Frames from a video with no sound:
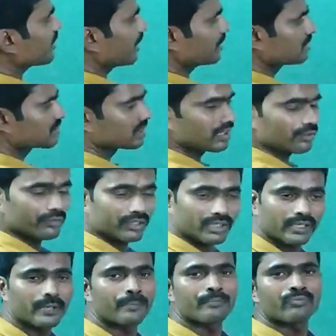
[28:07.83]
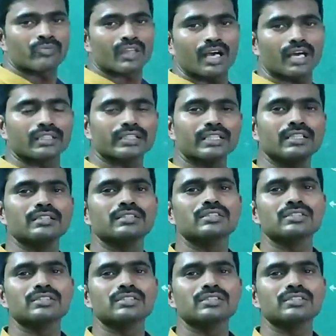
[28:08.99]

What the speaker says: angle 7 are the